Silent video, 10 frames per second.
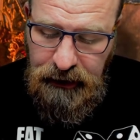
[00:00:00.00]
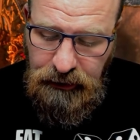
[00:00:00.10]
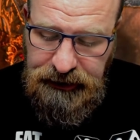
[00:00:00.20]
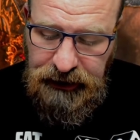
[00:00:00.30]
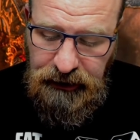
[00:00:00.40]

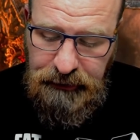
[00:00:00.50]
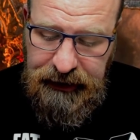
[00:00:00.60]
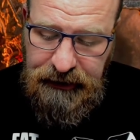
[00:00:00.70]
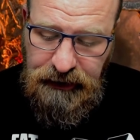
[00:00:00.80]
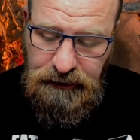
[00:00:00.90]
What's it all
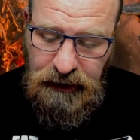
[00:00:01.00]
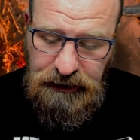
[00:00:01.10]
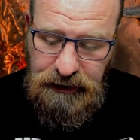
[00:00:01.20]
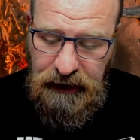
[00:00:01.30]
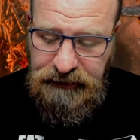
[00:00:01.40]
about? You
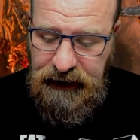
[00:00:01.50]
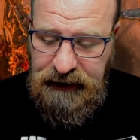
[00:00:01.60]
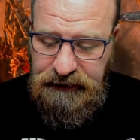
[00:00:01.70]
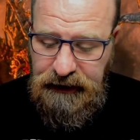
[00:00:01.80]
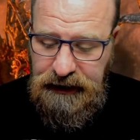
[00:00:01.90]
roll 12
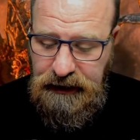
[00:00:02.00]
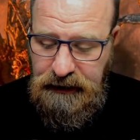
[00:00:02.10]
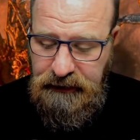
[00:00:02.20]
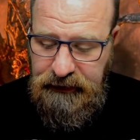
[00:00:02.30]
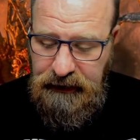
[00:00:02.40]
dice for each
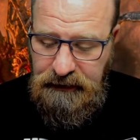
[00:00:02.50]
unit within